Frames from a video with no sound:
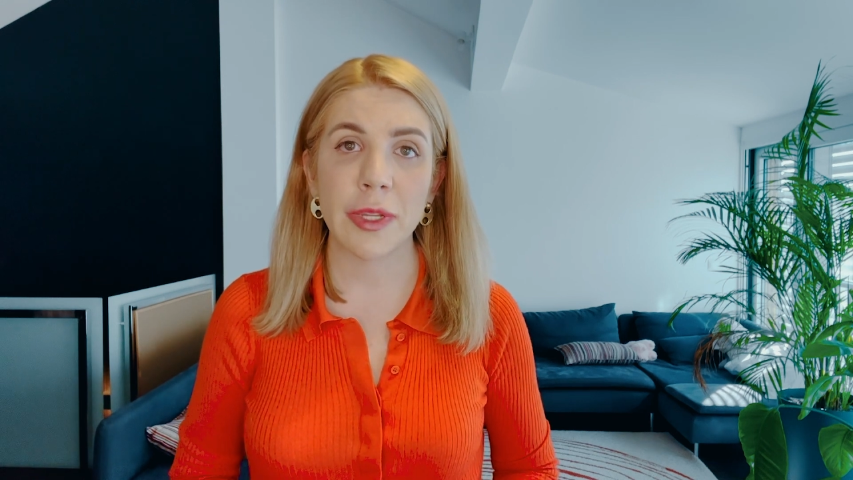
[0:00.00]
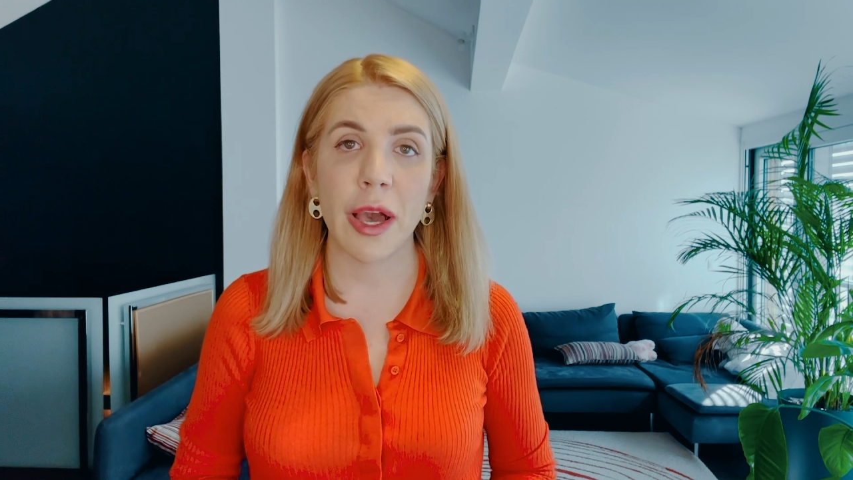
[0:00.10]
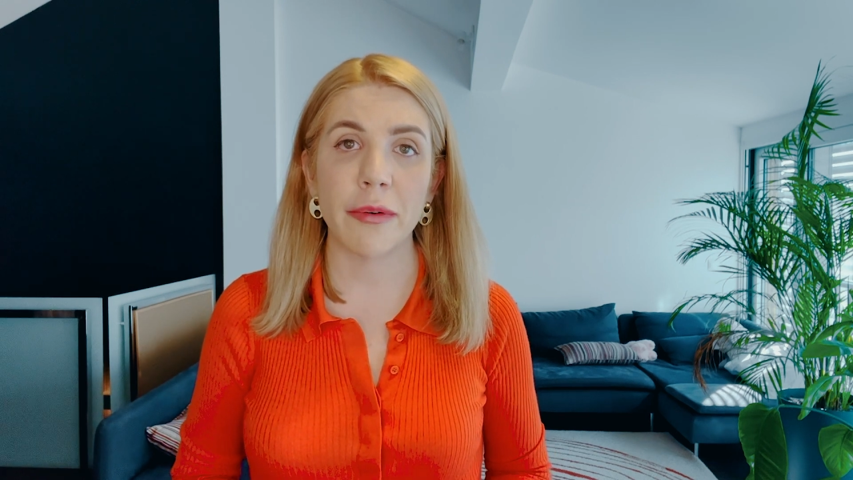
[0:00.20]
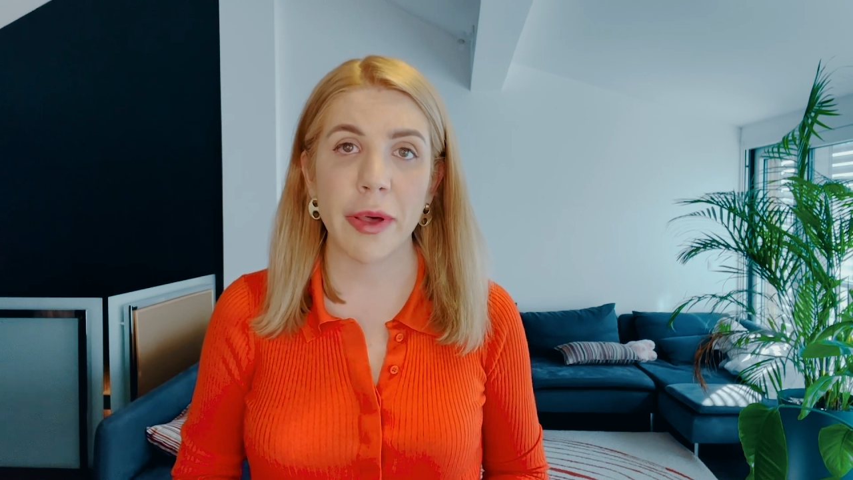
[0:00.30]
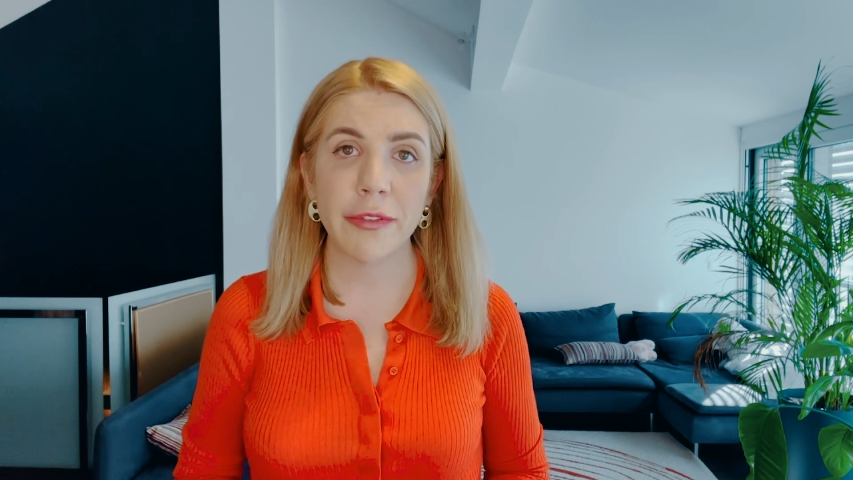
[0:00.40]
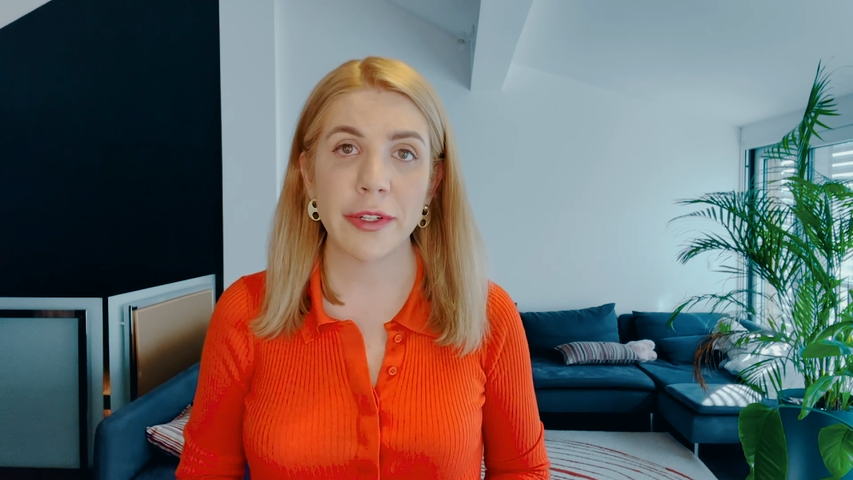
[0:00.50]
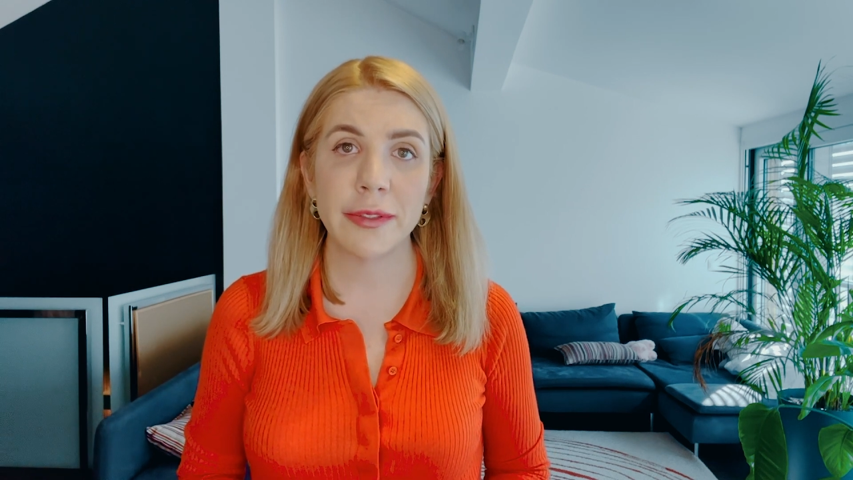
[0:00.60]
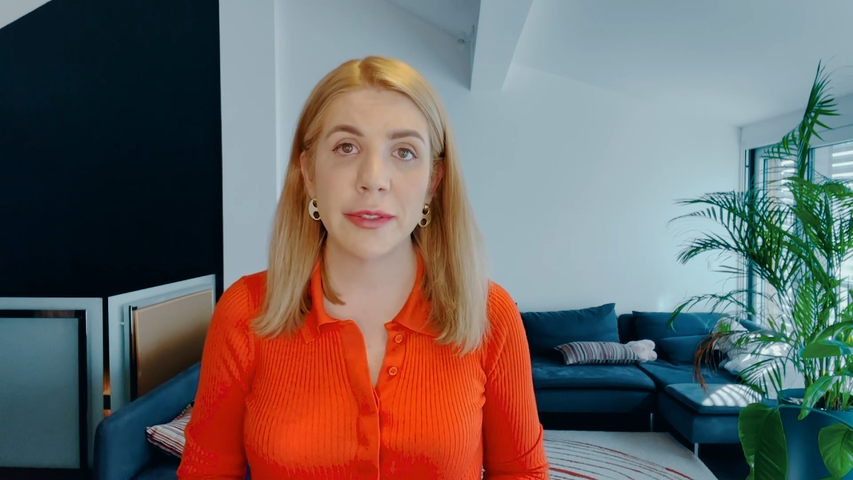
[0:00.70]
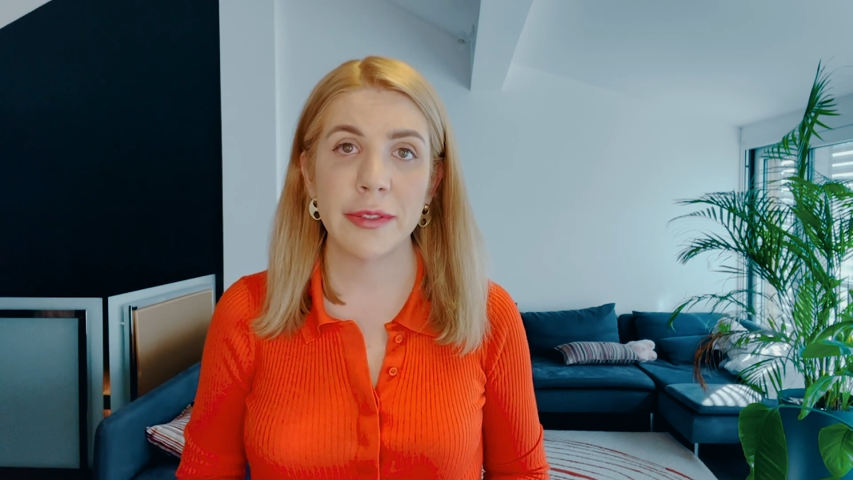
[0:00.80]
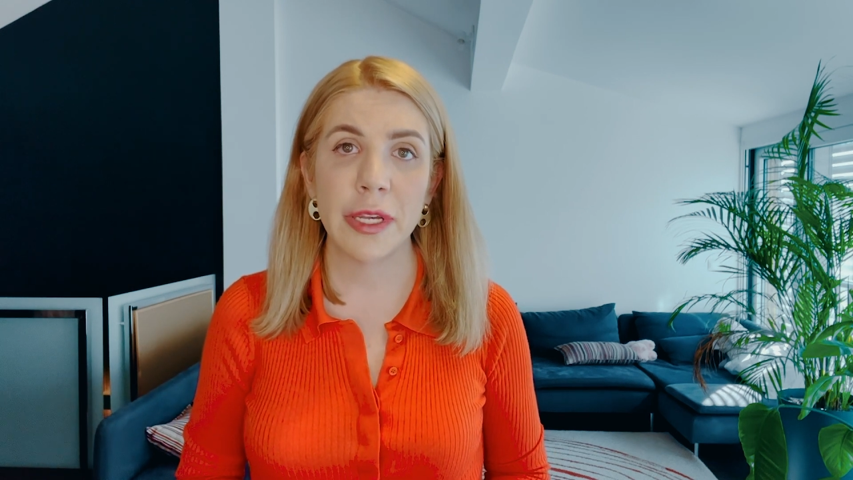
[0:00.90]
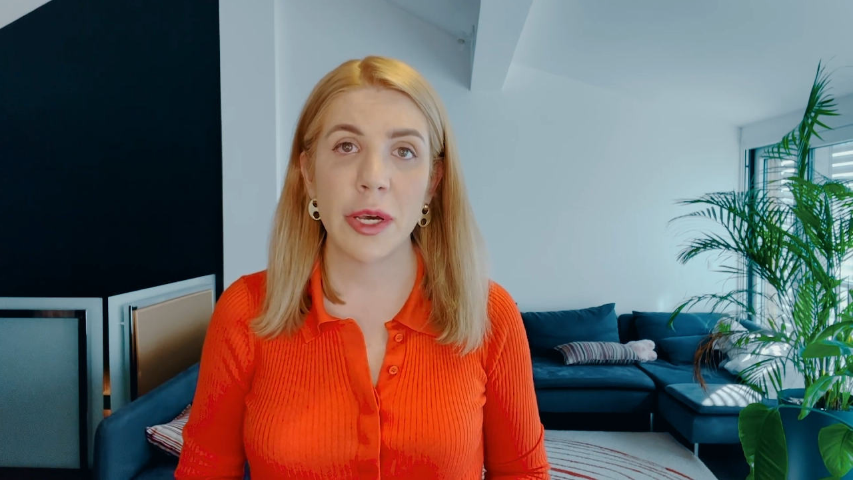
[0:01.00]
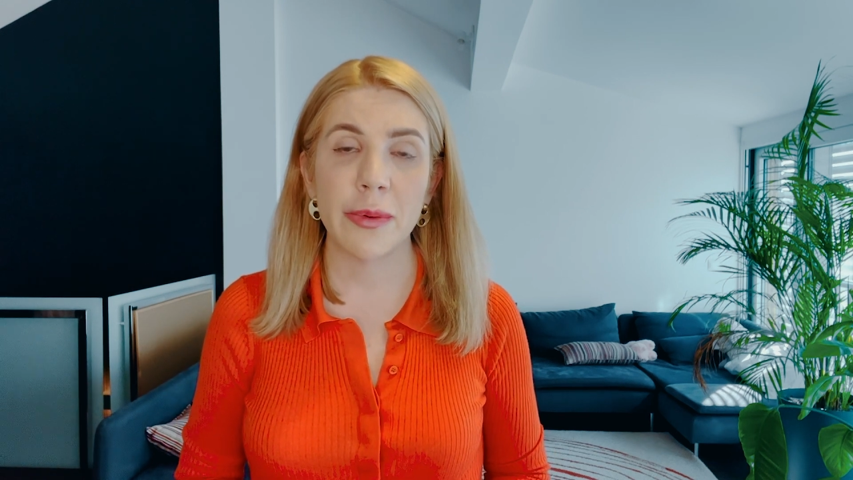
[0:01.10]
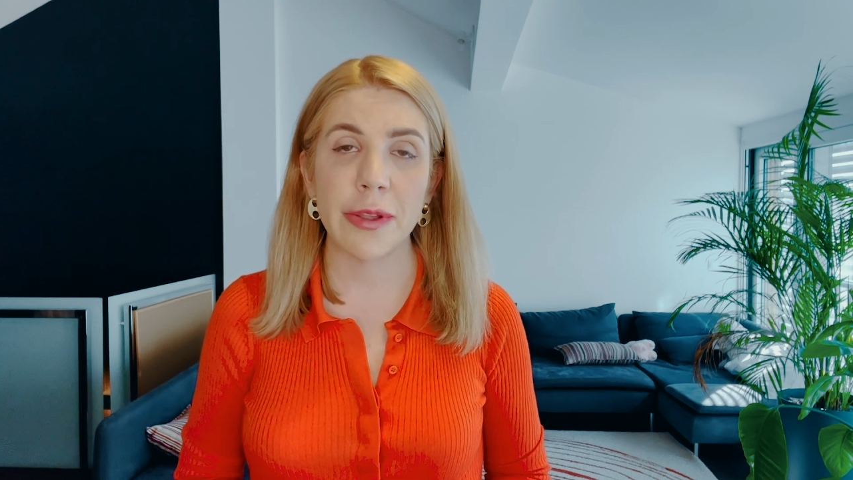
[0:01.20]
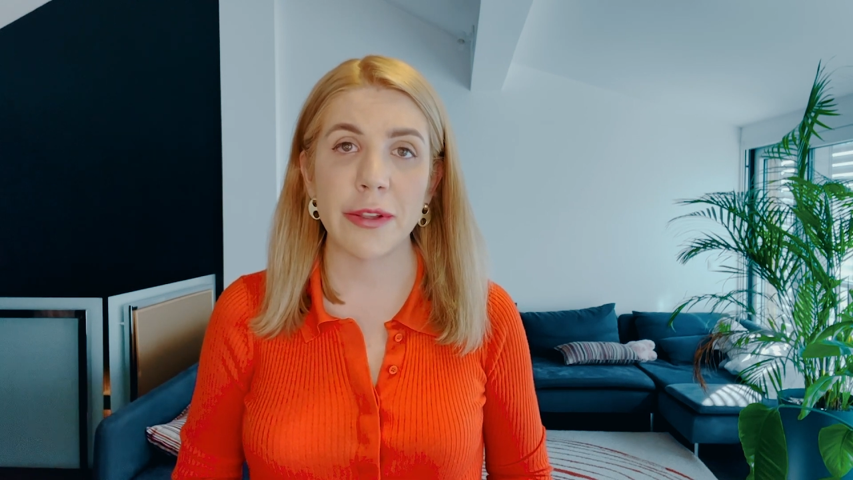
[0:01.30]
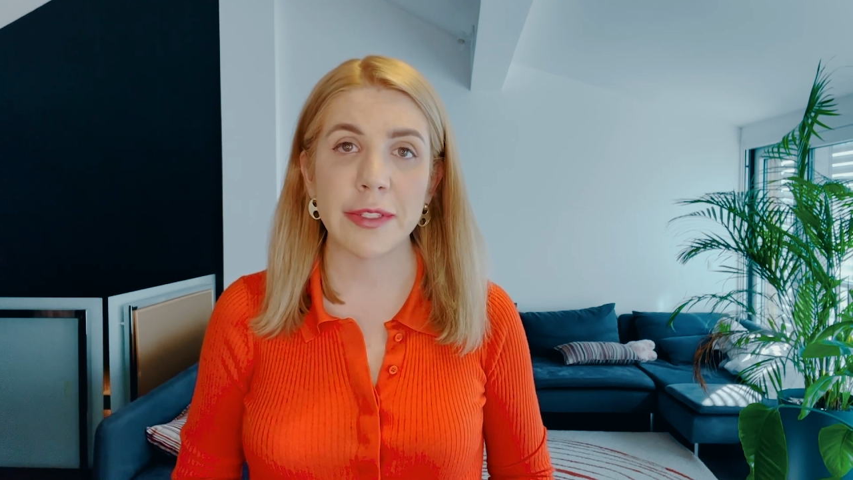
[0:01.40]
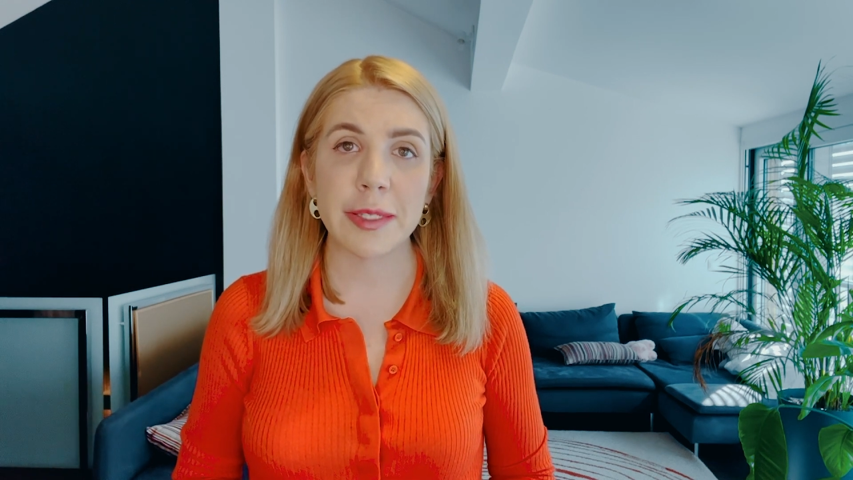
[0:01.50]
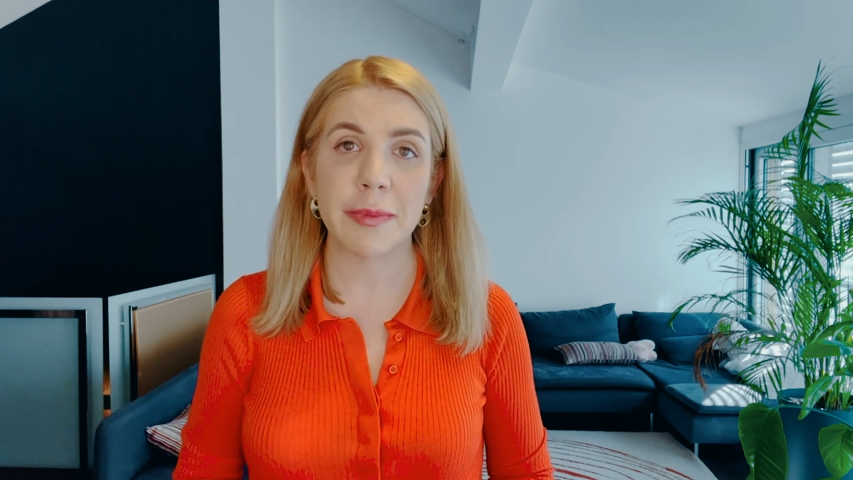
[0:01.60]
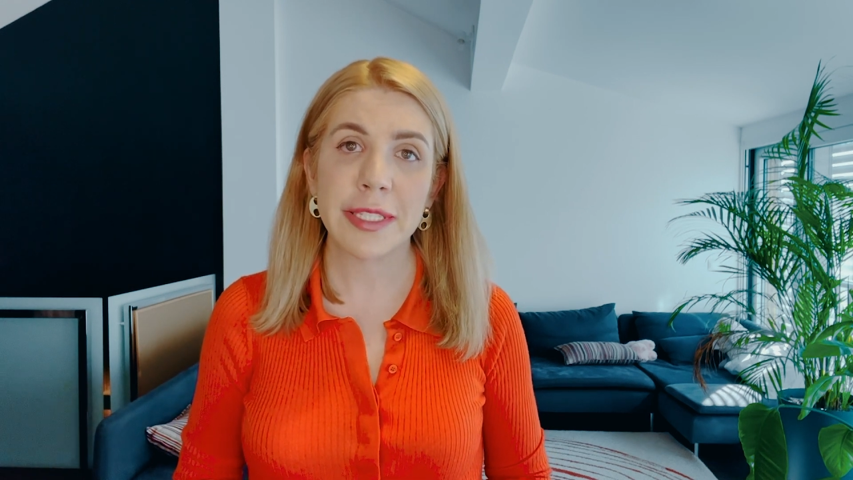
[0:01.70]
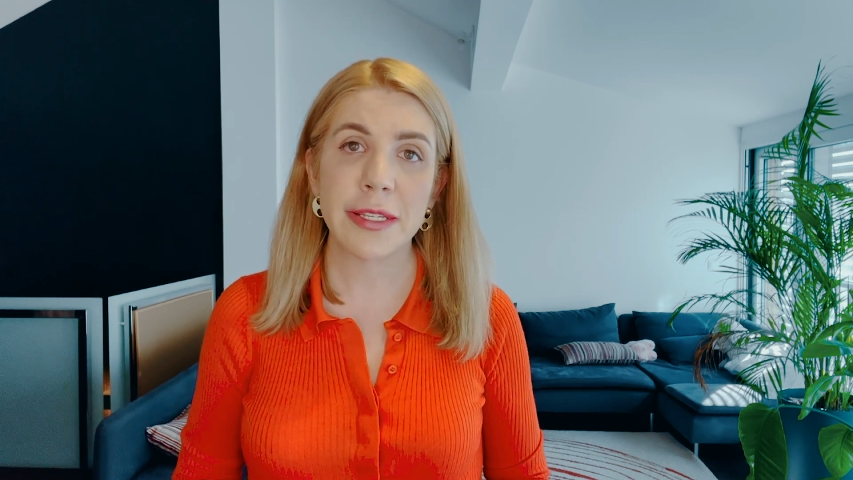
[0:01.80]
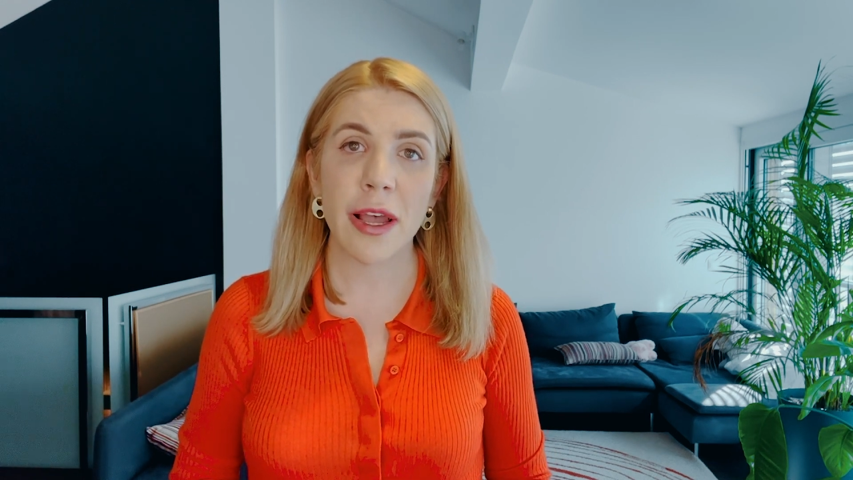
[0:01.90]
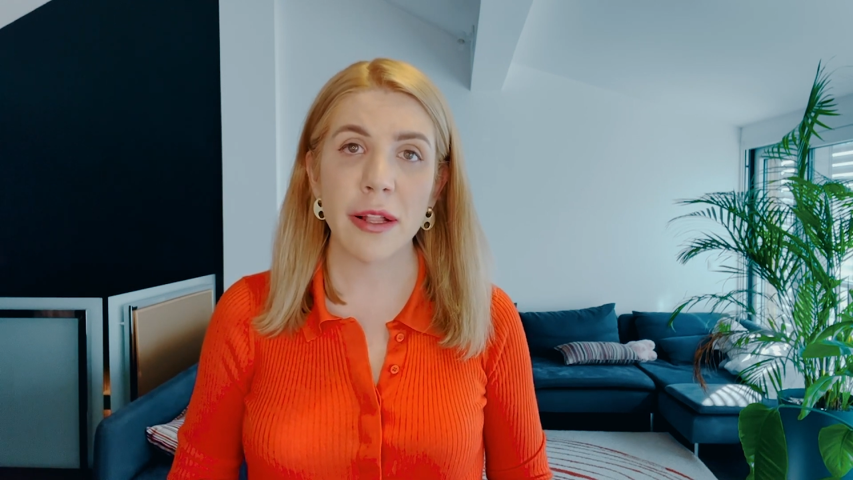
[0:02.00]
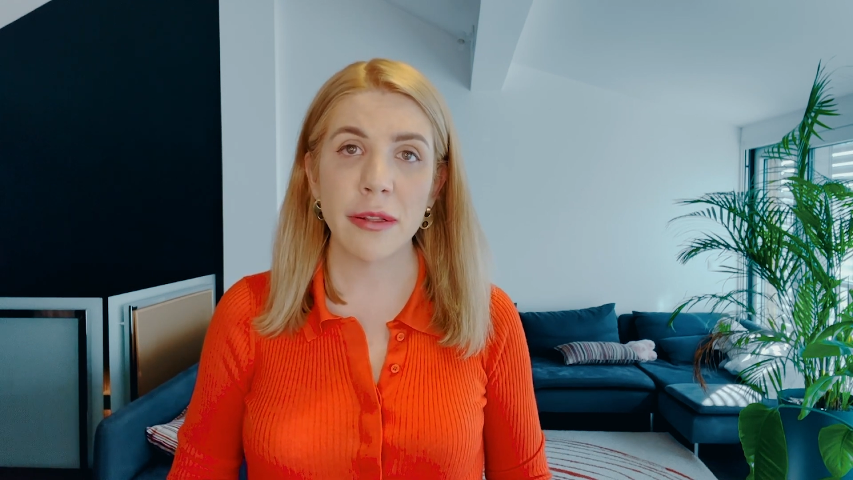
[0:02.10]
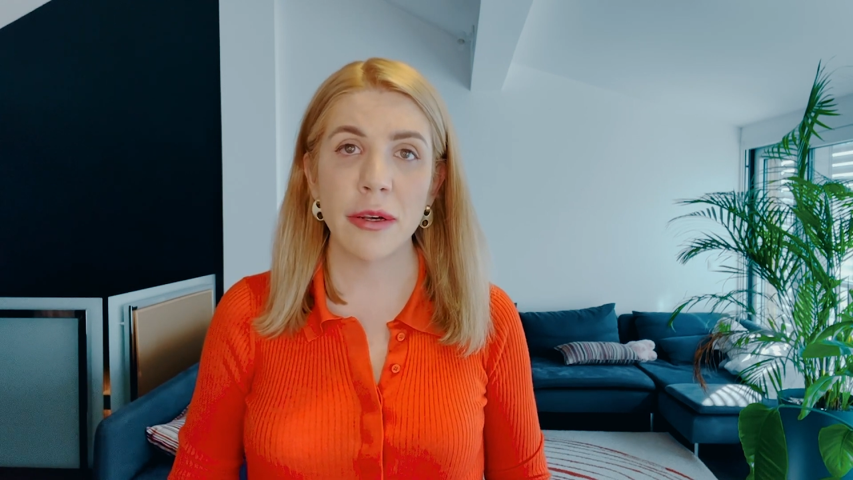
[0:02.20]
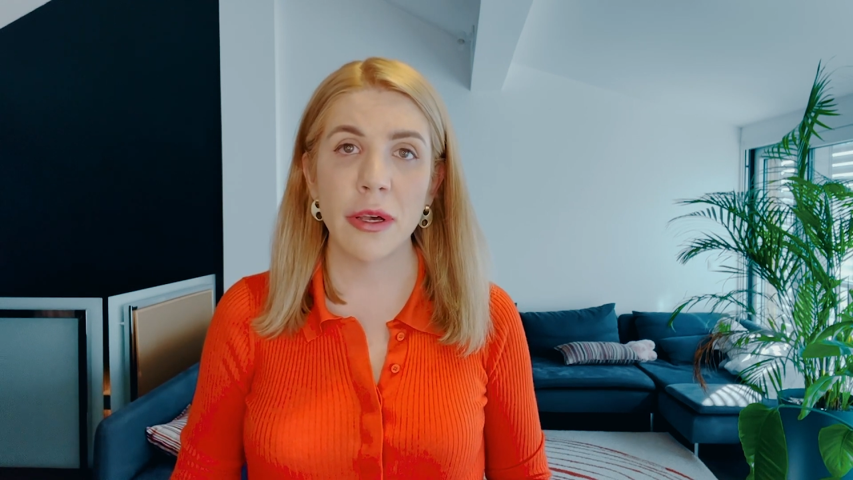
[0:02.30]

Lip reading: However, when there is a missile